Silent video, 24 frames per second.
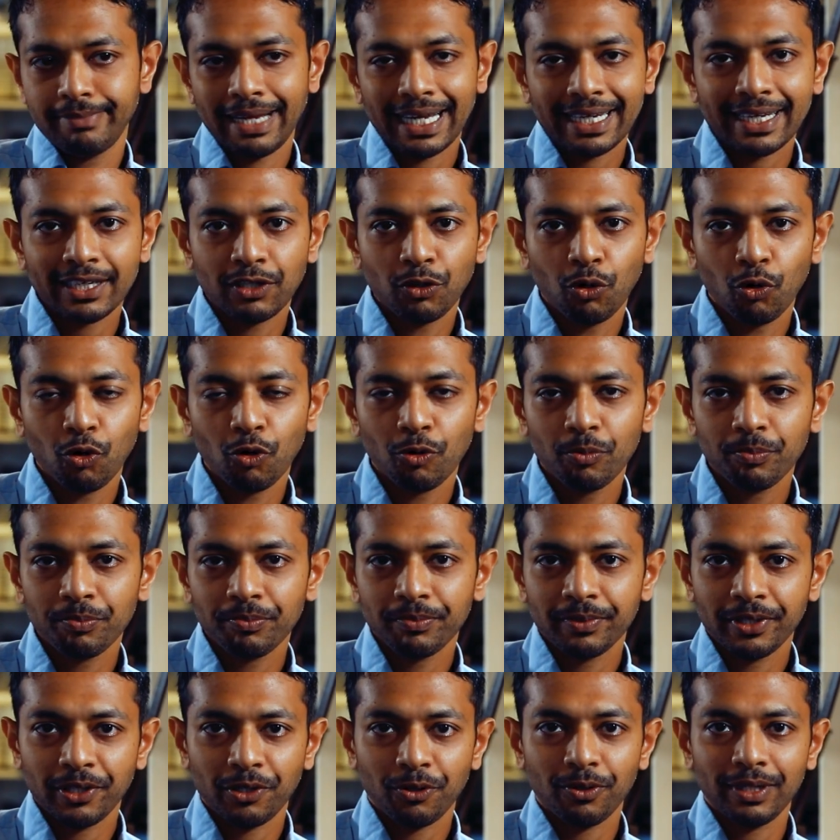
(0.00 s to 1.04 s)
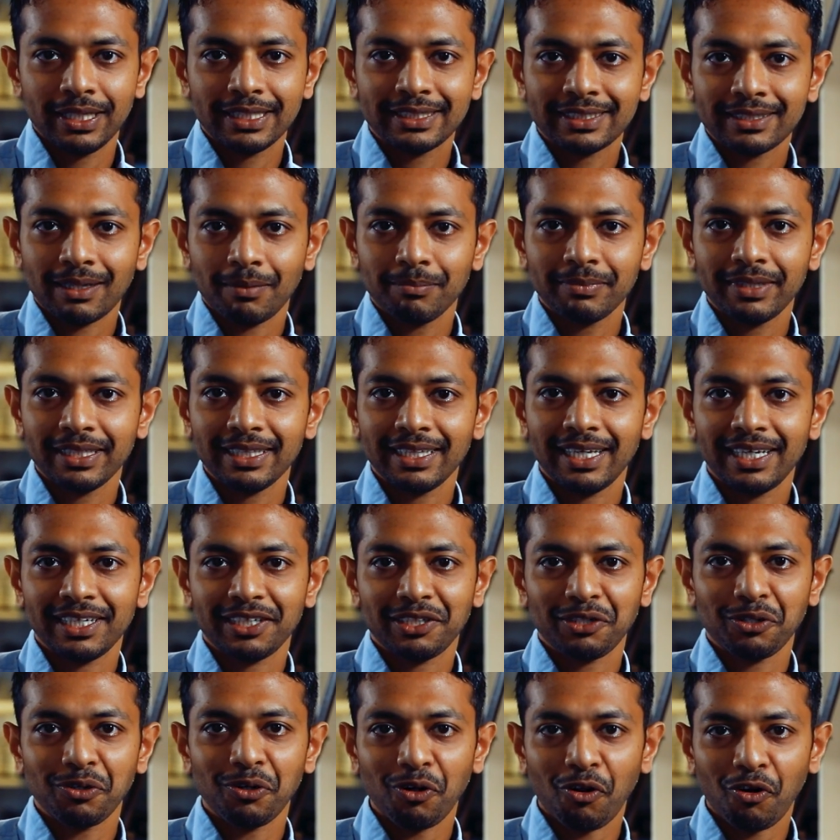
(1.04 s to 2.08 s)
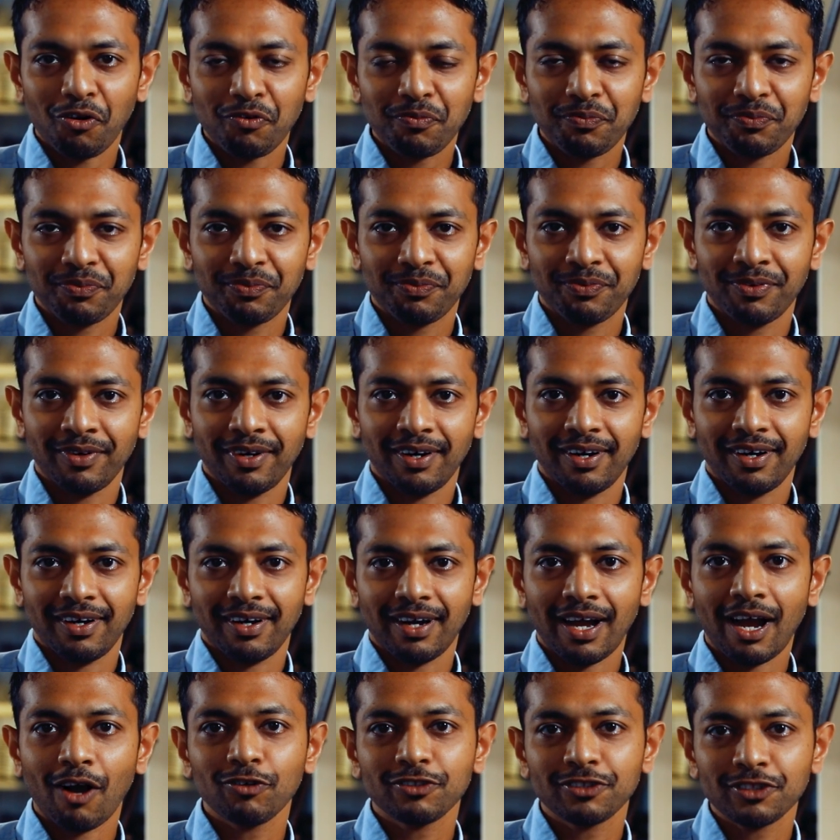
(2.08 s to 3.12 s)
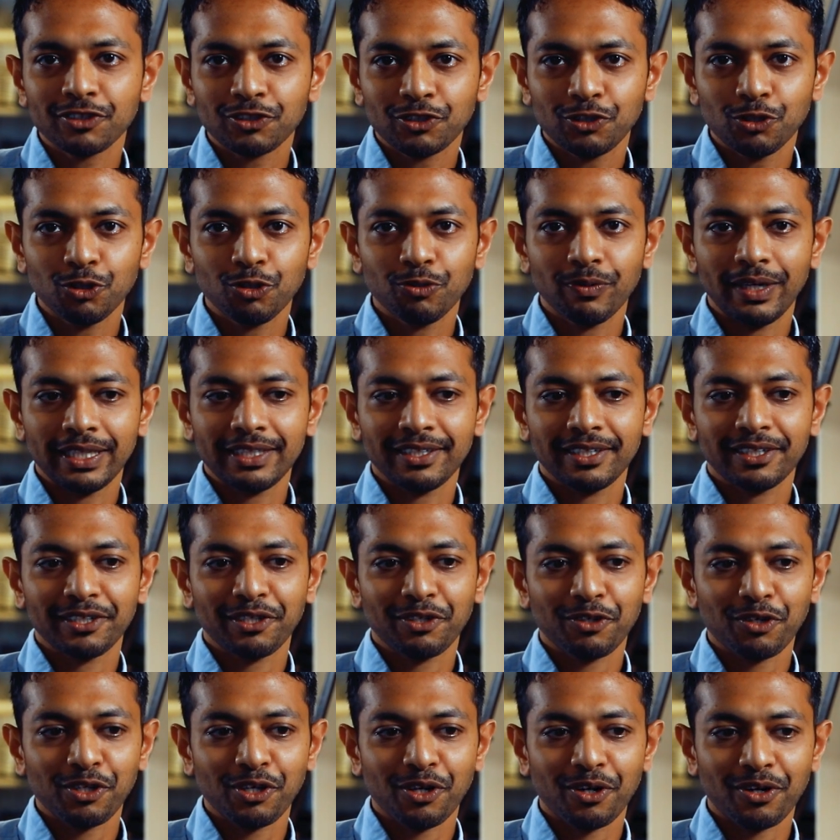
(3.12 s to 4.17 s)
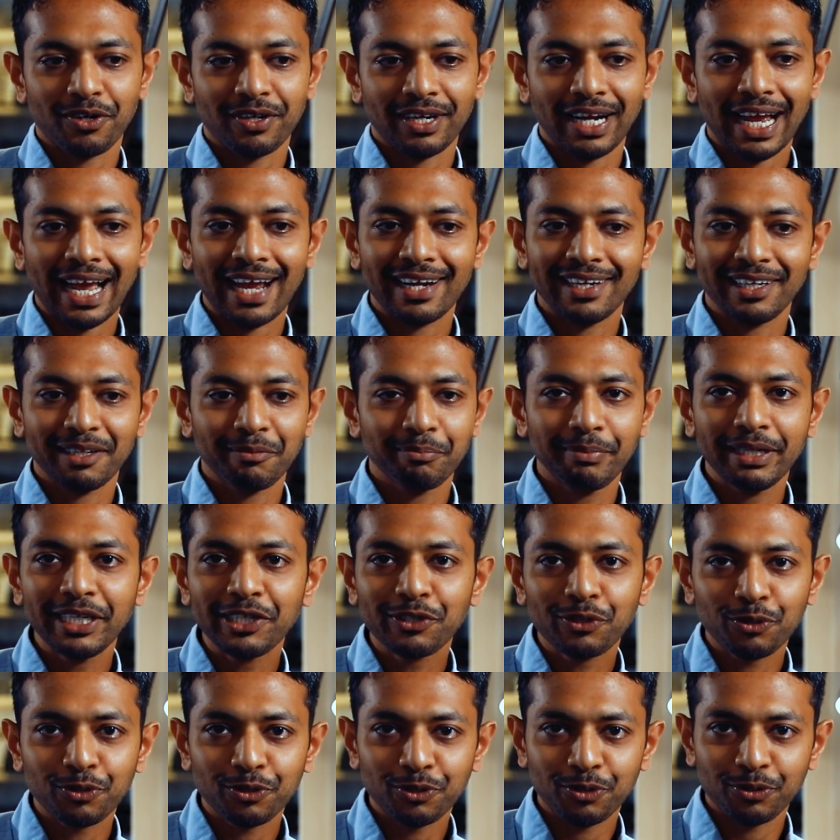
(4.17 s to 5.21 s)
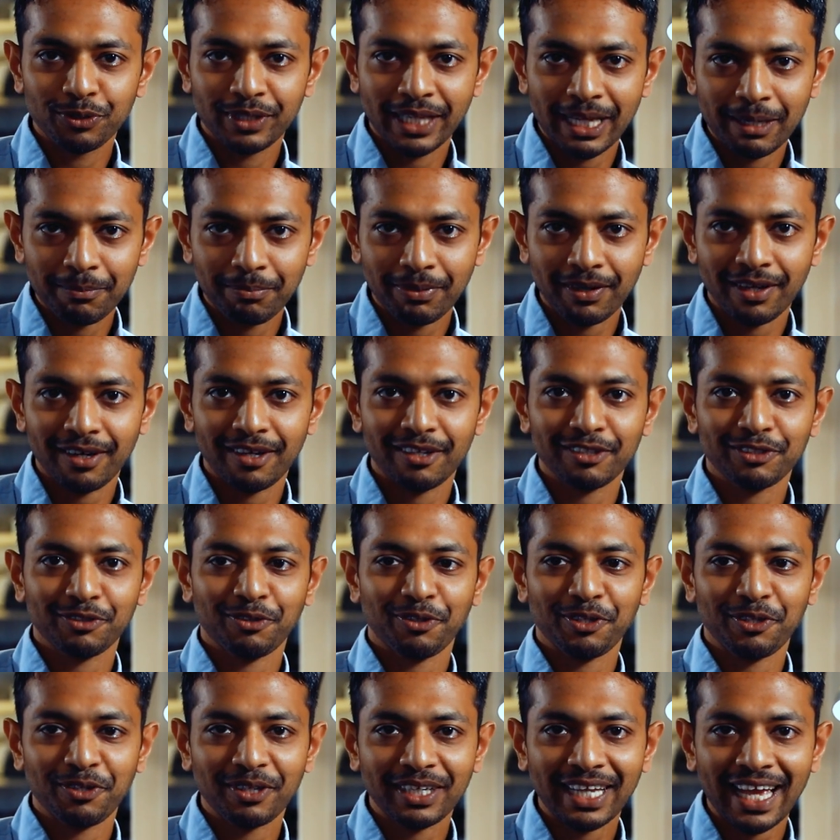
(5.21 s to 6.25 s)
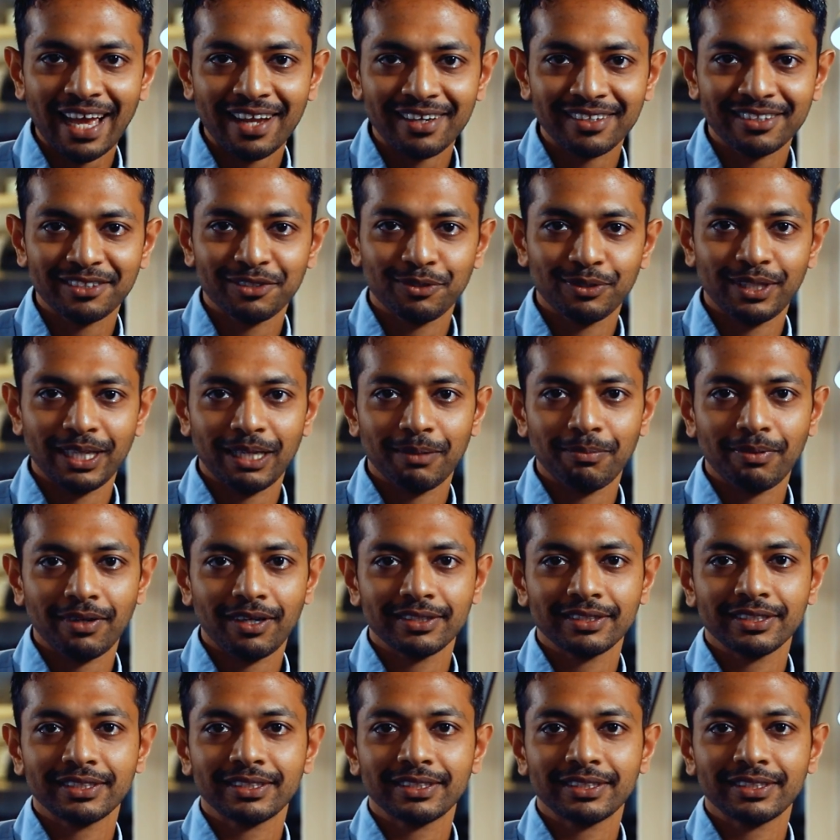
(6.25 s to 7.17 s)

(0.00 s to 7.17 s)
Back at home, you know, it's something that, you know, a lot of uh, houses do, whether, you know, you're adding beetroot to theplas or, you know, carrot to theplas.